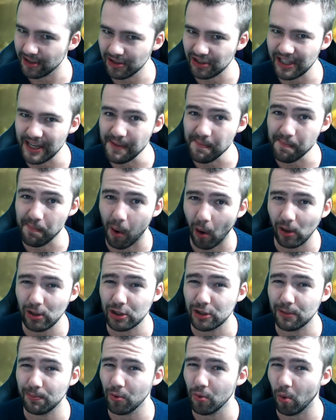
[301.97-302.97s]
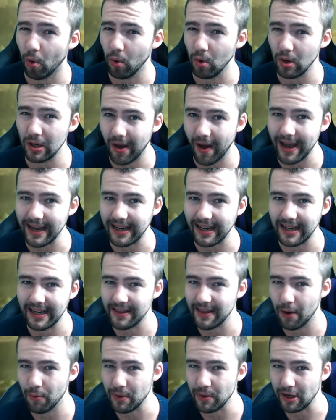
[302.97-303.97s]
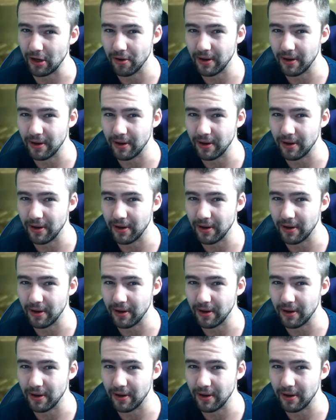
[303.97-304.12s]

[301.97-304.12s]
seem possible or likely that we could